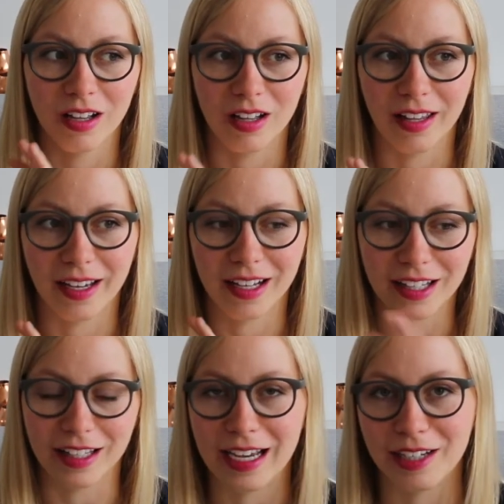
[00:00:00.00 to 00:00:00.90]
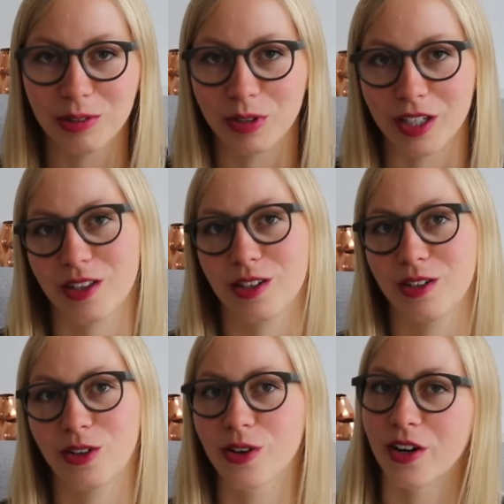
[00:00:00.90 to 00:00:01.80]
like aligned with
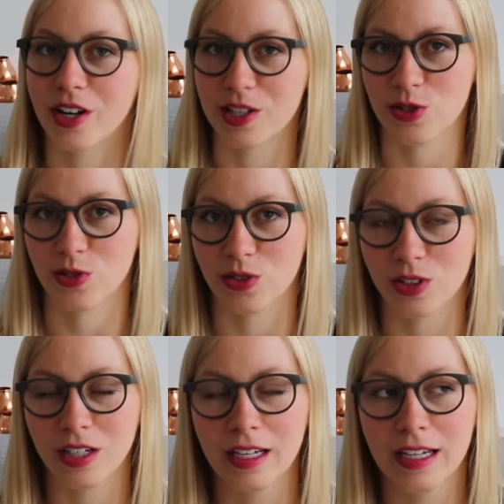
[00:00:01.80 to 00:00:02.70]
her answer.